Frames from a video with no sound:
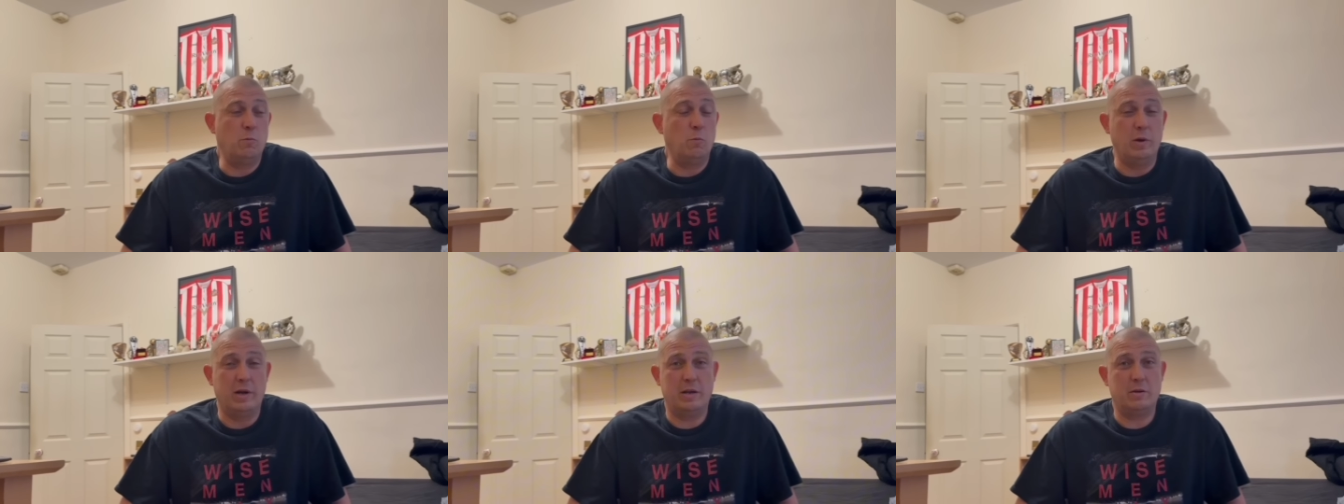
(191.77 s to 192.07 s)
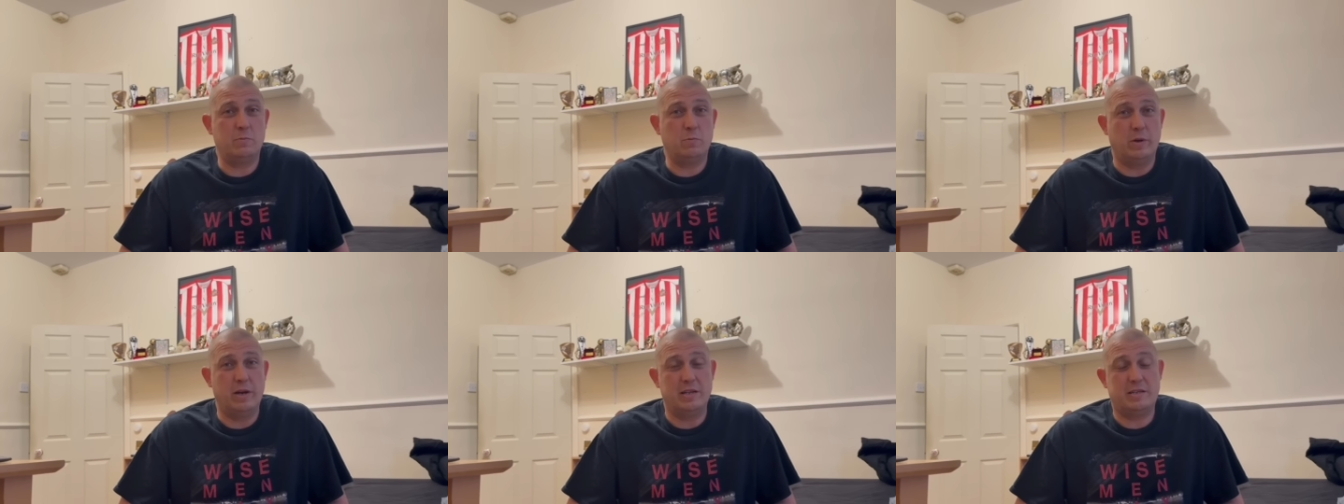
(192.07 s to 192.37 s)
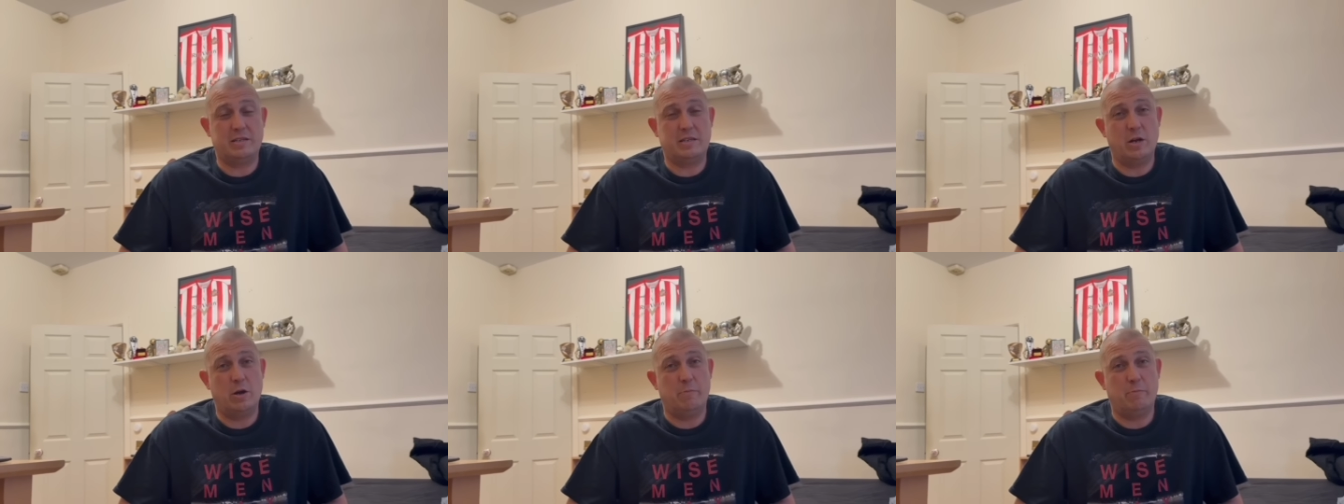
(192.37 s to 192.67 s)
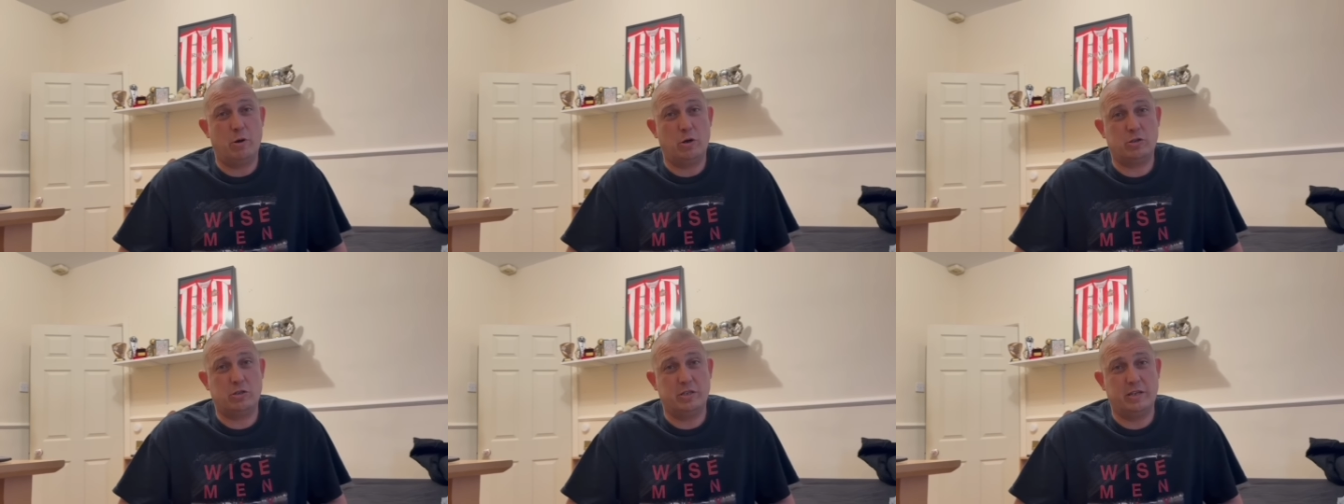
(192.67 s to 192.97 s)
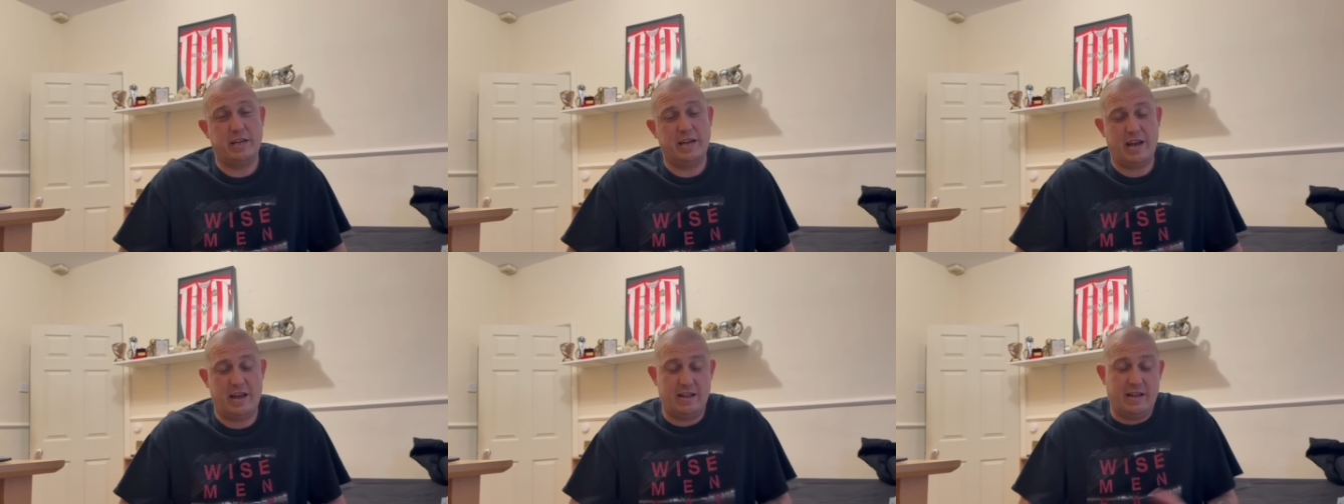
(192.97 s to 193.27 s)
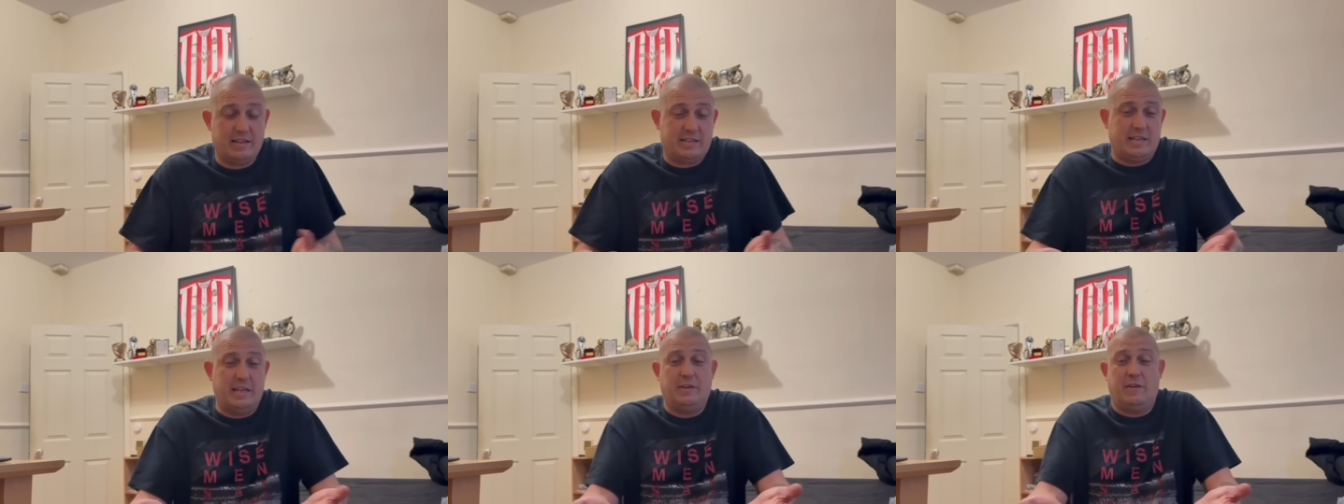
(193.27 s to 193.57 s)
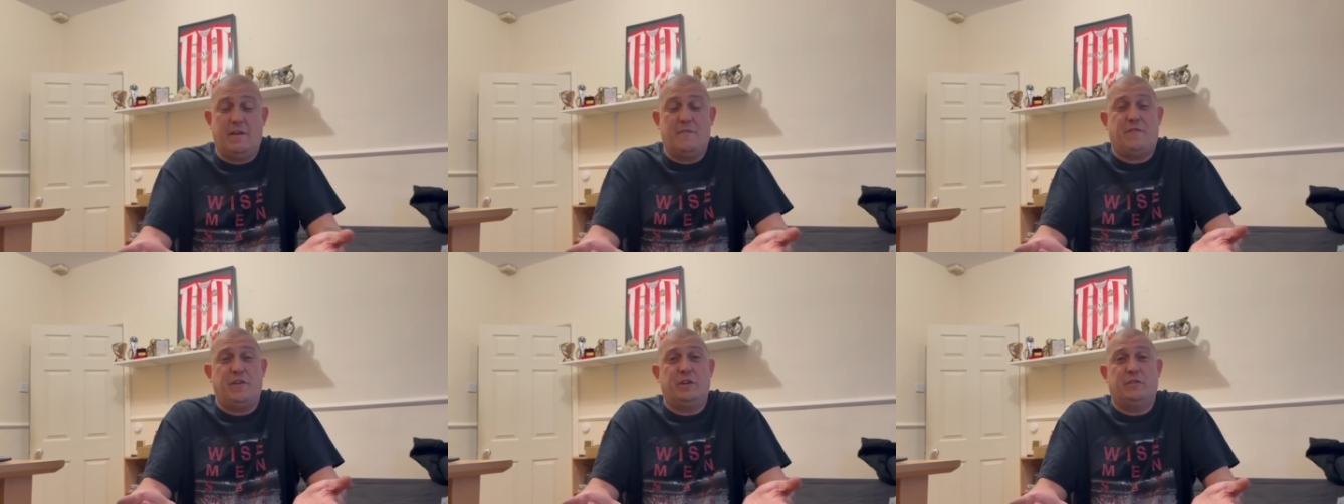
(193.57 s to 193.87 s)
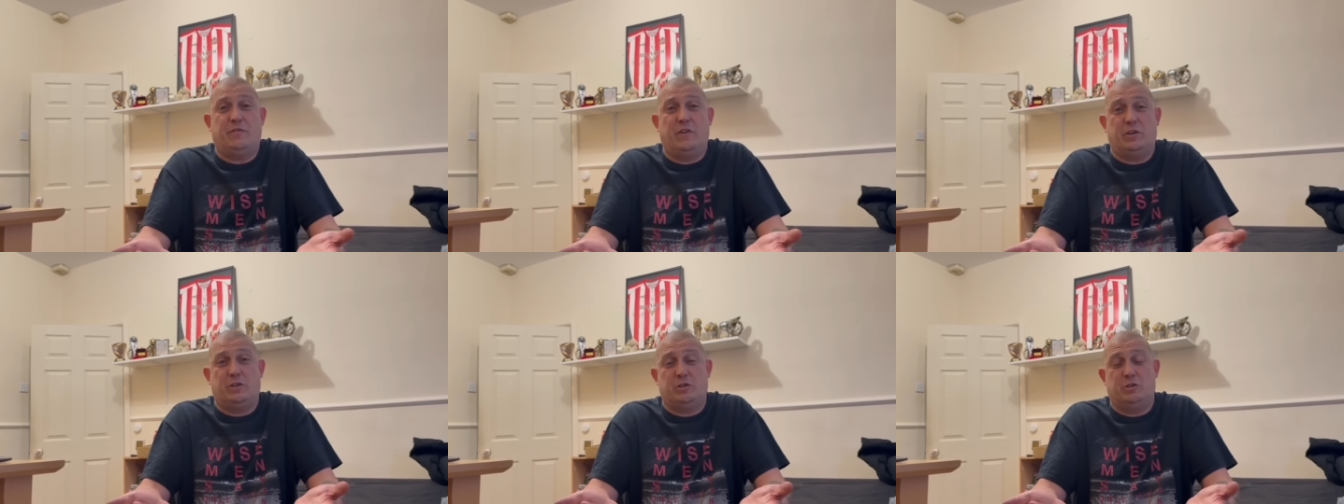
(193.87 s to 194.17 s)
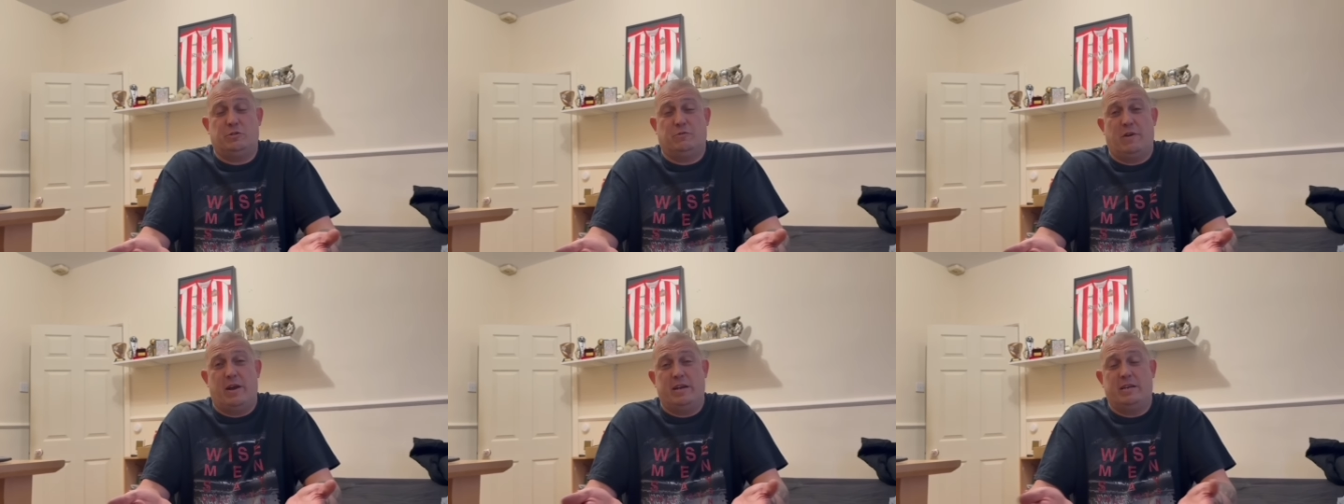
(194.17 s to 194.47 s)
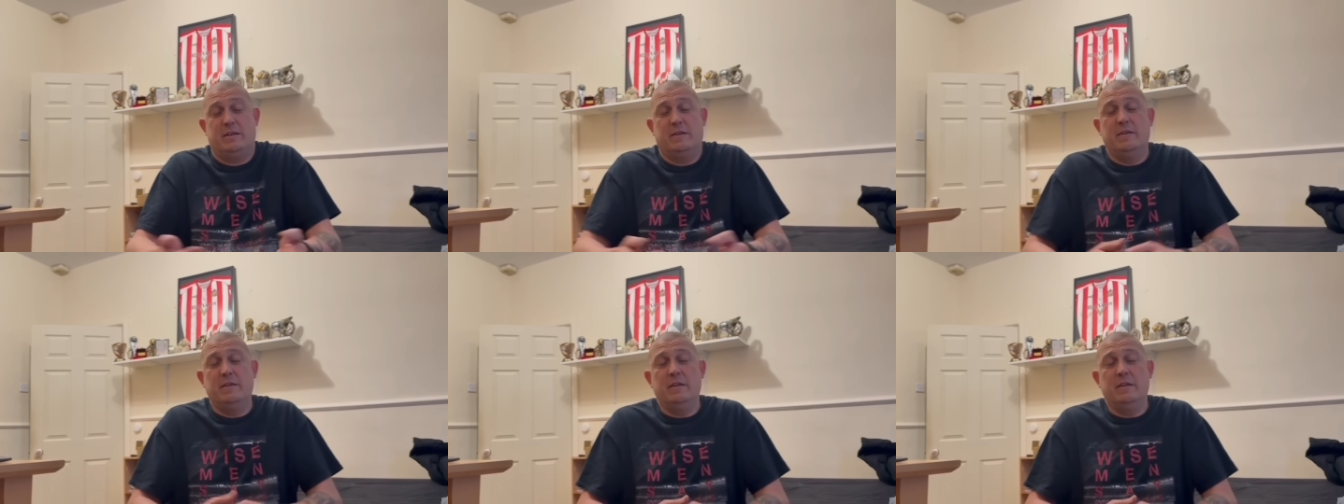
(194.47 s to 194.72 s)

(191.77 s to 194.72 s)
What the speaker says: Will it stay on Boxing Day? That's if these fixtures are right.